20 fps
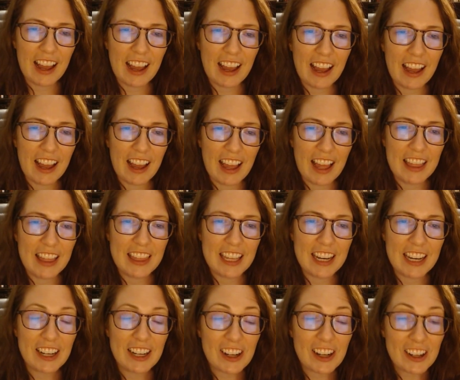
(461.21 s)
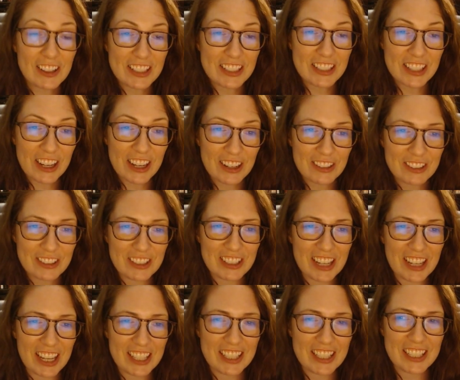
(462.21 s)
Uh, and then I also
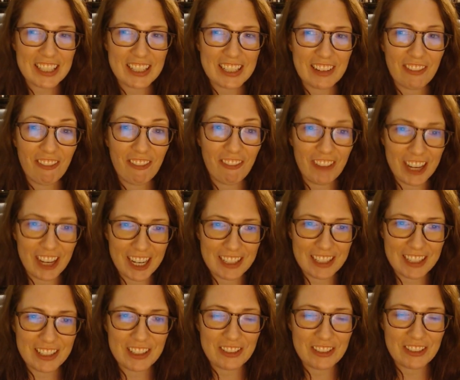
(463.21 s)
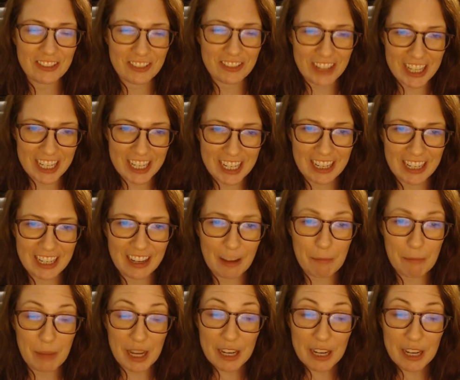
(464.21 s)
just finished reading,